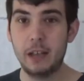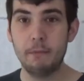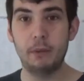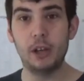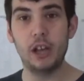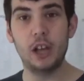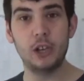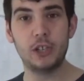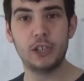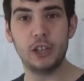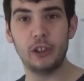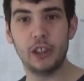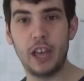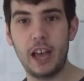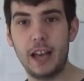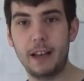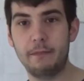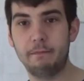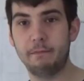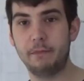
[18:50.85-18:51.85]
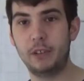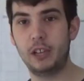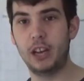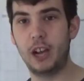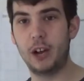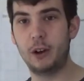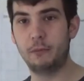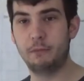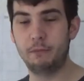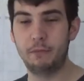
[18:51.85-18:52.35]
But until that, you
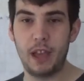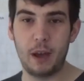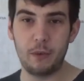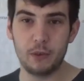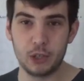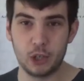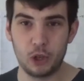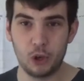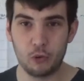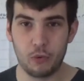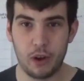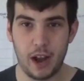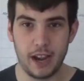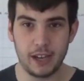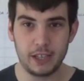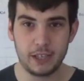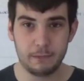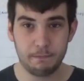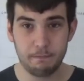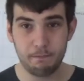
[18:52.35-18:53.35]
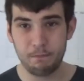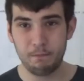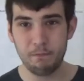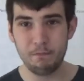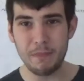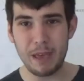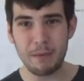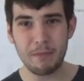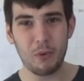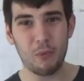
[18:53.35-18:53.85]
know, that was a good race.
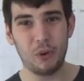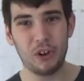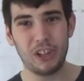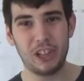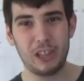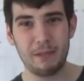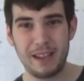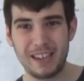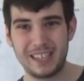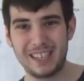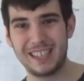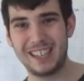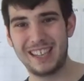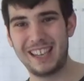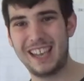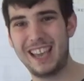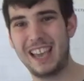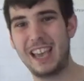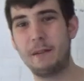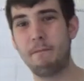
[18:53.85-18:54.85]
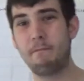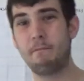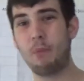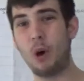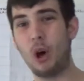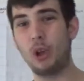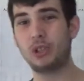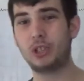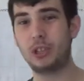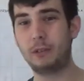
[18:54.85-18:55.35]
Maybe one of the best of the year,
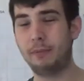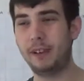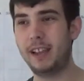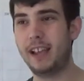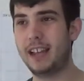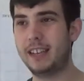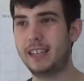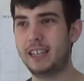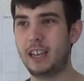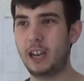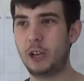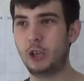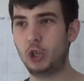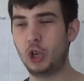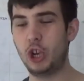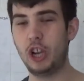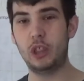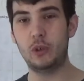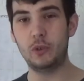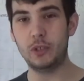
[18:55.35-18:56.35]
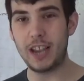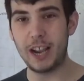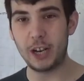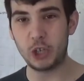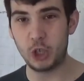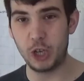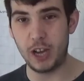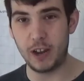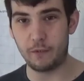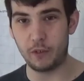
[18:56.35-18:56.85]
possibly. I did enjoy it. There was
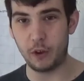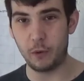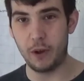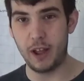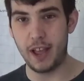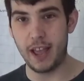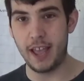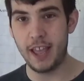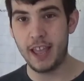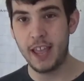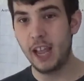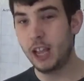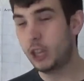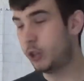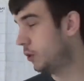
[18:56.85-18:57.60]
action everywhere.